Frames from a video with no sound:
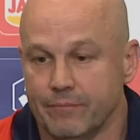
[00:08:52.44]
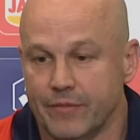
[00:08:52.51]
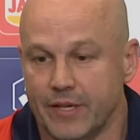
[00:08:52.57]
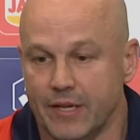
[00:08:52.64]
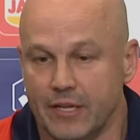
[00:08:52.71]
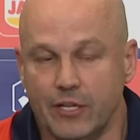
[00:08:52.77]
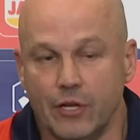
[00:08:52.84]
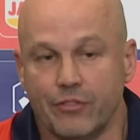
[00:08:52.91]

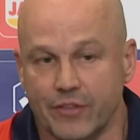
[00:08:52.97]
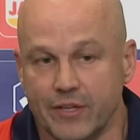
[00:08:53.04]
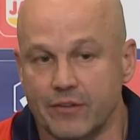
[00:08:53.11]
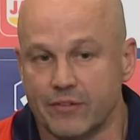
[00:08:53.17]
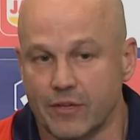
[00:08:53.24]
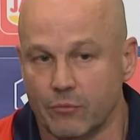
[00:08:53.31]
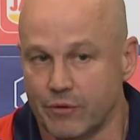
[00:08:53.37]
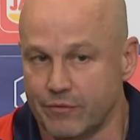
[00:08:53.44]
They're little
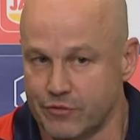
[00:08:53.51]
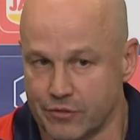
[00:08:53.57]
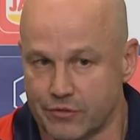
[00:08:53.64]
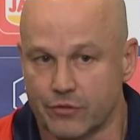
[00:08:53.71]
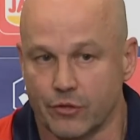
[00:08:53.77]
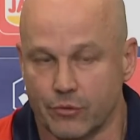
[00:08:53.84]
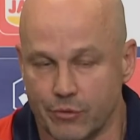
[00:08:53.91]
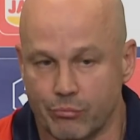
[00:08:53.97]
things that we've
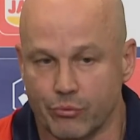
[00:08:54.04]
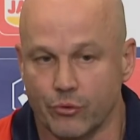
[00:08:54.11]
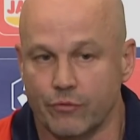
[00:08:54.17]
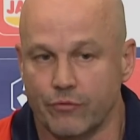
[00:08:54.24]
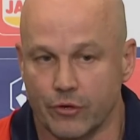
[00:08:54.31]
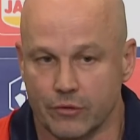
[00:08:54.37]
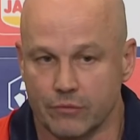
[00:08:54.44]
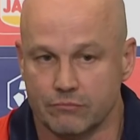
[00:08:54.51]
just got to
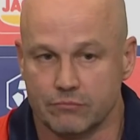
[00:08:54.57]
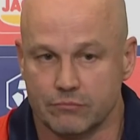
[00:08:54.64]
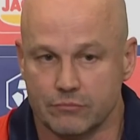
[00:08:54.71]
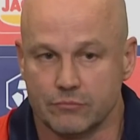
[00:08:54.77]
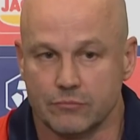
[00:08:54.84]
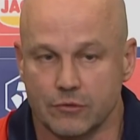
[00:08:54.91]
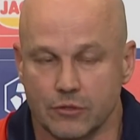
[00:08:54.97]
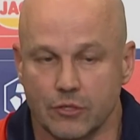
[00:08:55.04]
improve on,
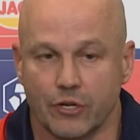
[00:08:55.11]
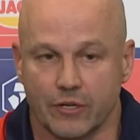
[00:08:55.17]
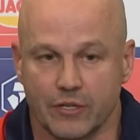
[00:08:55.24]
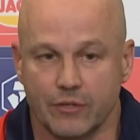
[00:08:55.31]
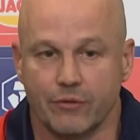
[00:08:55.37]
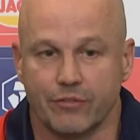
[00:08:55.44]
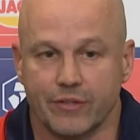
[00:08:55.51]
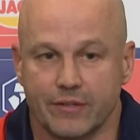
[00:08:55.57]
a lot of
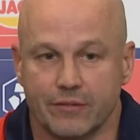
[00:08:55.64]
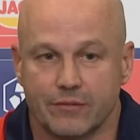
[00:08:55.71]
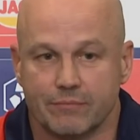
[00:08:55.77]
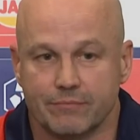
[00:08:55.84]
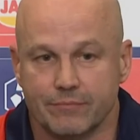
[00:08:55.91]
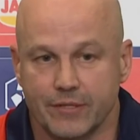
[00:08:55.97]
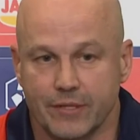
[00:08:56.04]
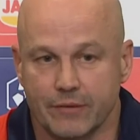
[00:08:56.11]
little things,
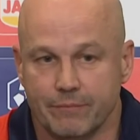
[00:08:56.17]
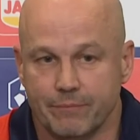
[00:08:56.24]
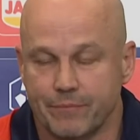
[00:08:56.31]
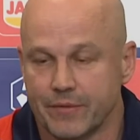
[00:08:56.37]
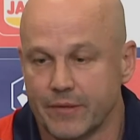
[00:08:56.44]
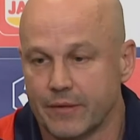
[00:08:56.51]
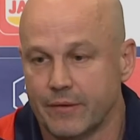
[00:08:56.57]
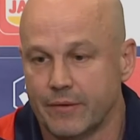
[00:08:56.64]
you know.
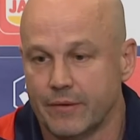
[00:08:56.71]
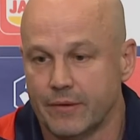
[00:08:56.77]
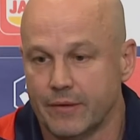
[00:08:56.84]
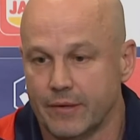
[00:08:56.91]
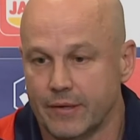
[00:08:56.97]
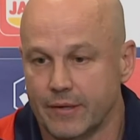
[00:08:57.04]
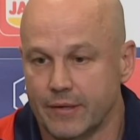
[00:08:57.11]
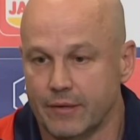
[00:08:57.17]

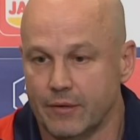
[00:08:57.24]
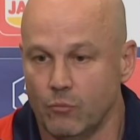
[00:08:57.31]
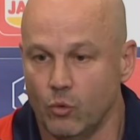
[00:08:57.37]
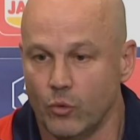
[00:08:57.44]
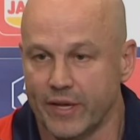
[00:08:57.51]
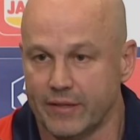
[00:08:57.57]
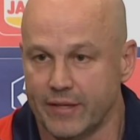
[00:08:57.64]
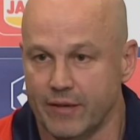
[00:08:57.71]
And
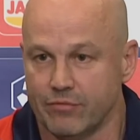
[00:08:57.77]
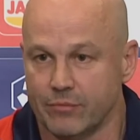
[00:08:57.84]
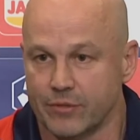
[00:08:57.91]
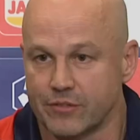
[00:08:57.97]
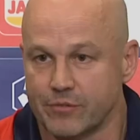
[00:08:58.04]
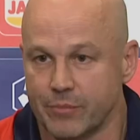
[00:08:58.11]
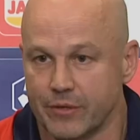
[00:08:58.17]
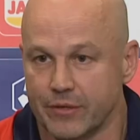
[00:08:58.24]
we'll get that from
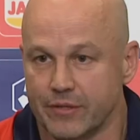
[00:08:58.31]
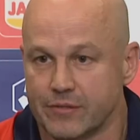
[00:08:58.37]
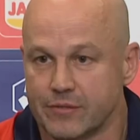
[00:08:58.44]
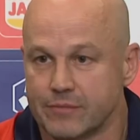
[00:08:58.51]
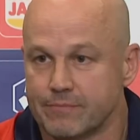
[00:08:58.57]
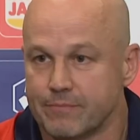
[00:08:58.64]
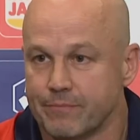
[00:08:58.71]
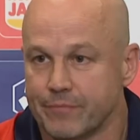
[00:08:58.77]

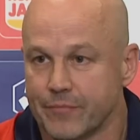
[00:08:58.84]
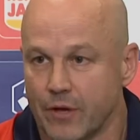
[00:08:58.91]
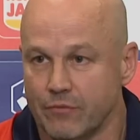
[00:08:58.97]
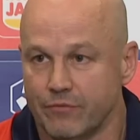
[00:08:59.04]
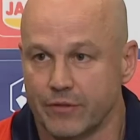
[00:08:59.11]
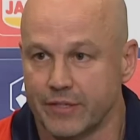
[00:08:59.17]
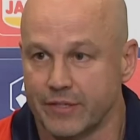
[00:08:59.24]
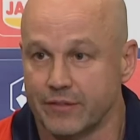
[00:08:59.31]
experience,
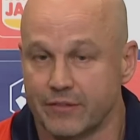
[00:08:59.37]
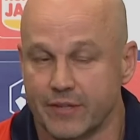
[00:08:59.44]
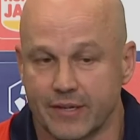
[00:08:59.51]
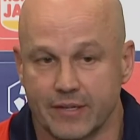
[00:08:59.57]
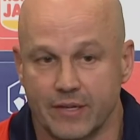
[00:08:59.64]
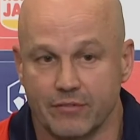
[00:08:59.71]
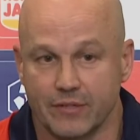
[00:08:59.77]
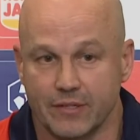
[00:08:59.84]
hopefully in the
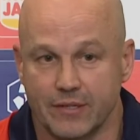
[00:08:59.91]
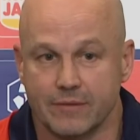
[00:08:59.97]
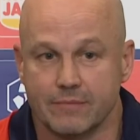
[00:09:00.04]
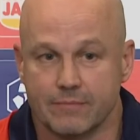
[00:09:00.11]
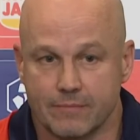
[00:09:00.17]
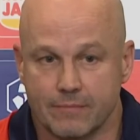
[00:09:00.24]
second half of the year.